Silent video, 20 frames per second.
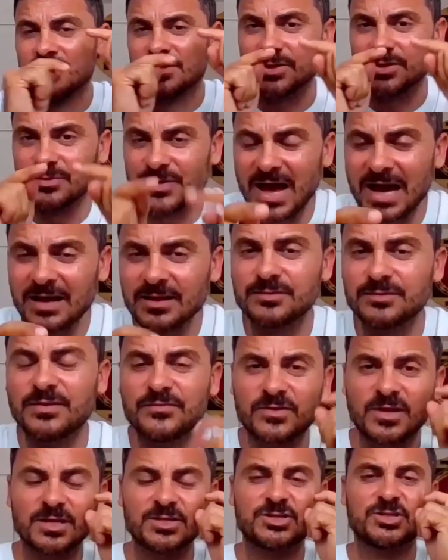So now that
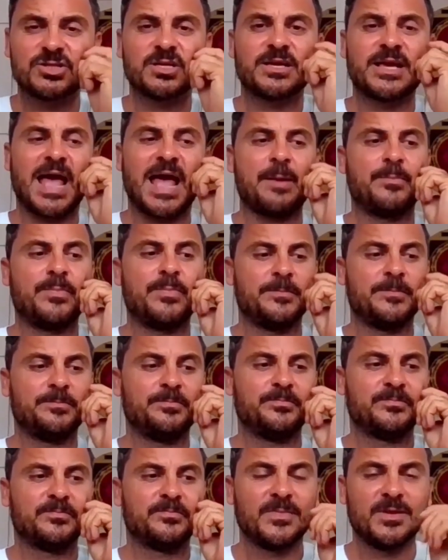you've touched the gap,
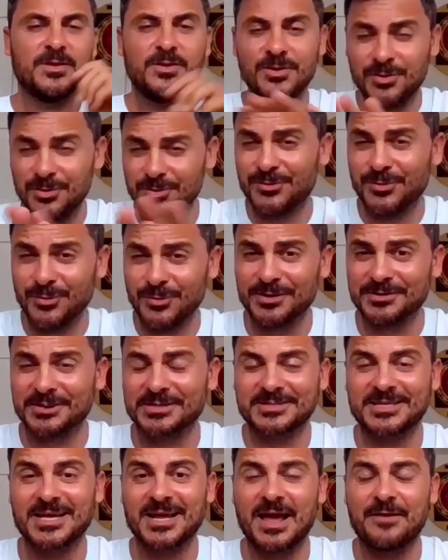you do
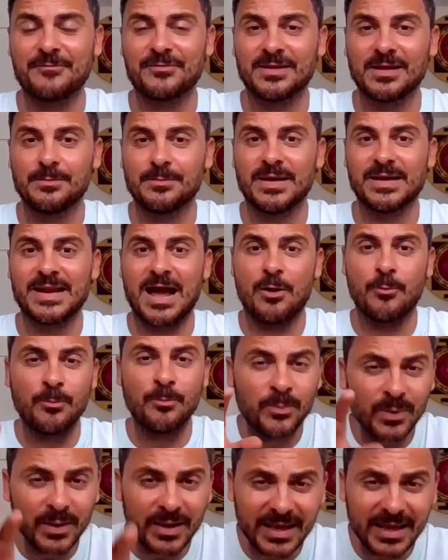understand everything by
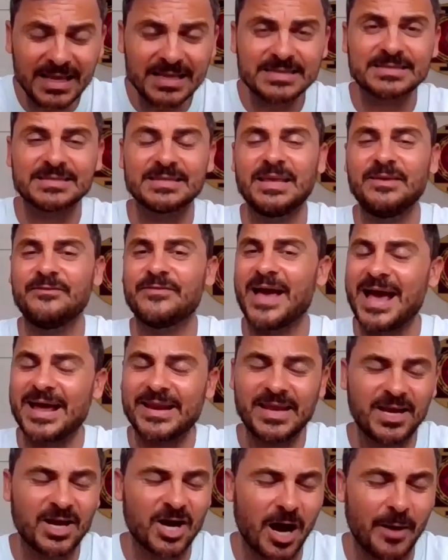now. Please leave
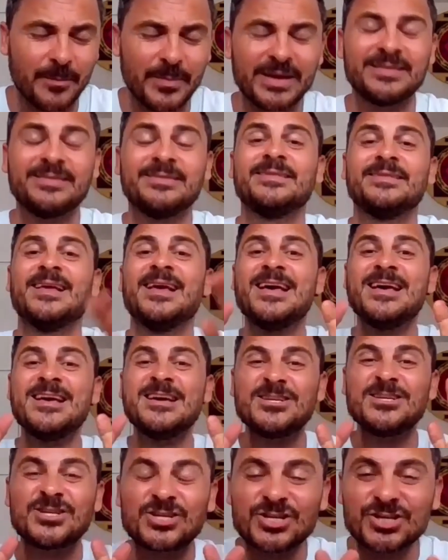any comment,
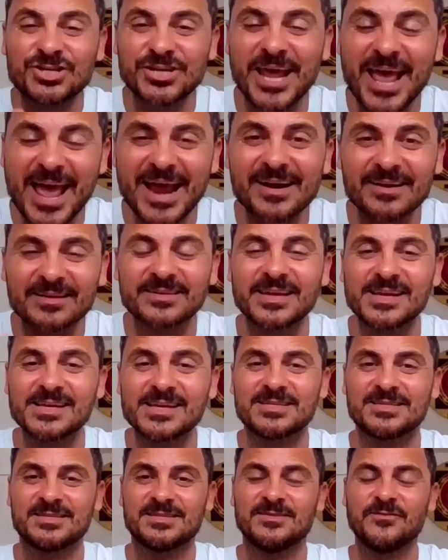share
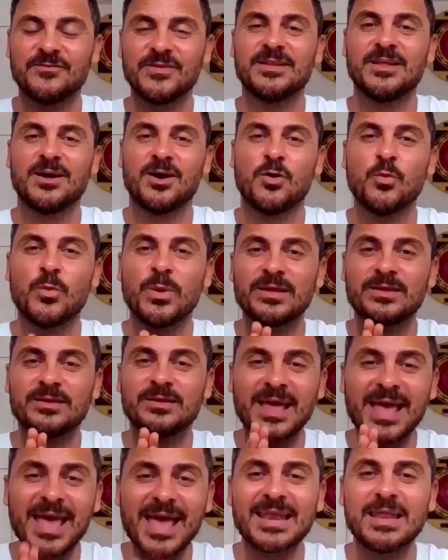this video
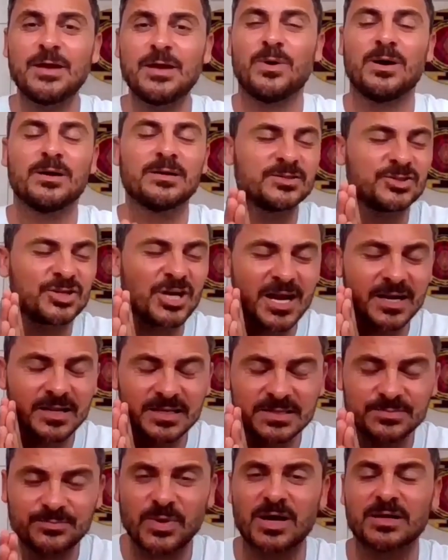with anyone, share
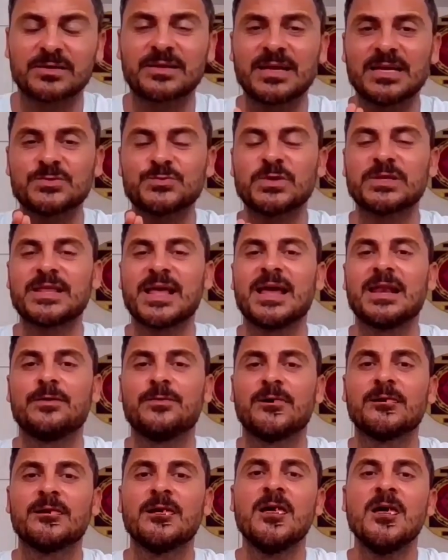this podcast with
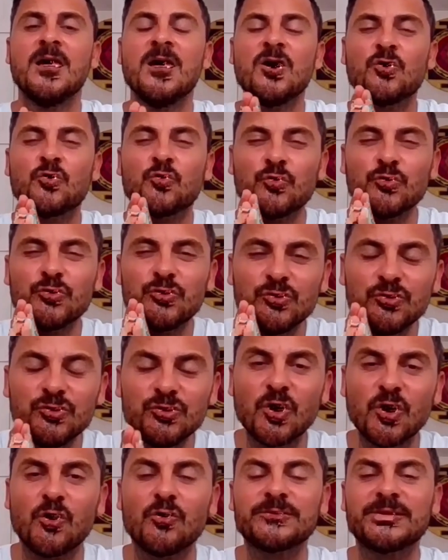anyone who you
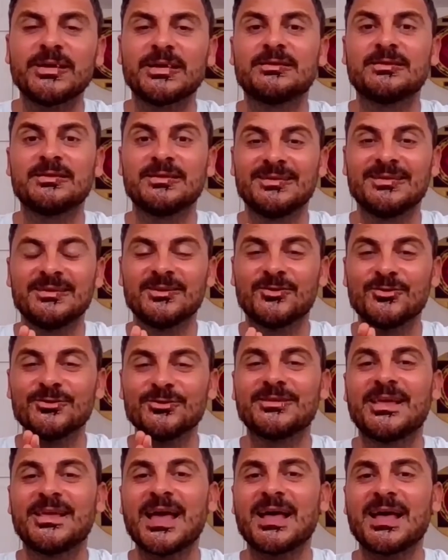know that
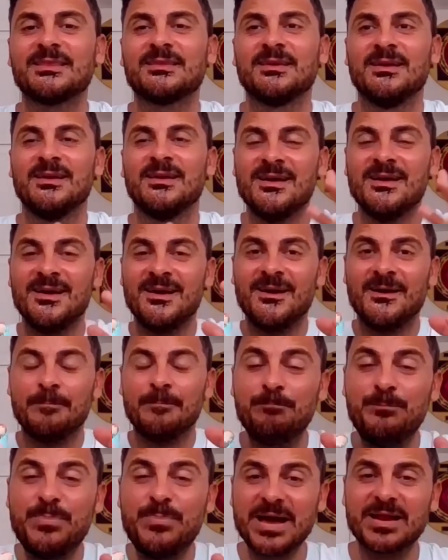could get
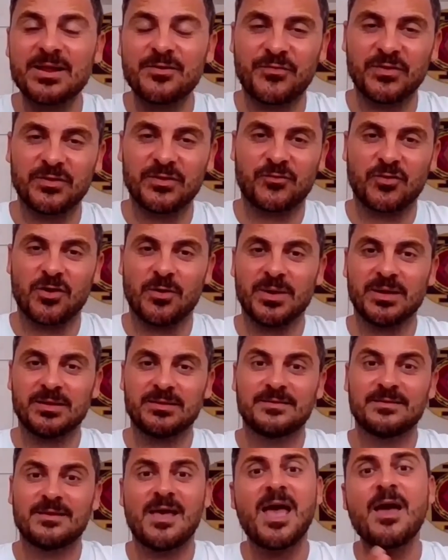benefit from
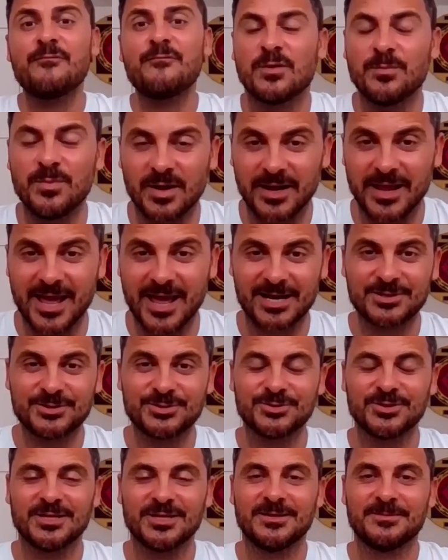it, everybody
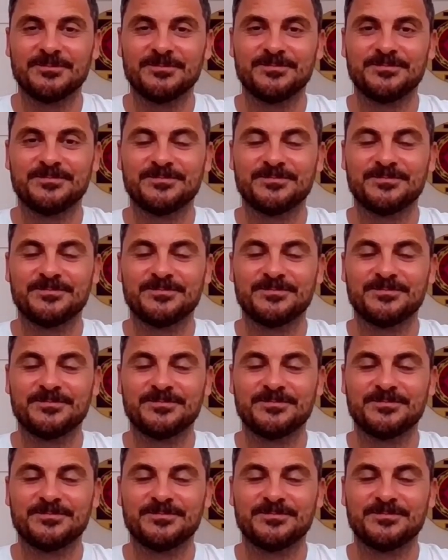actually.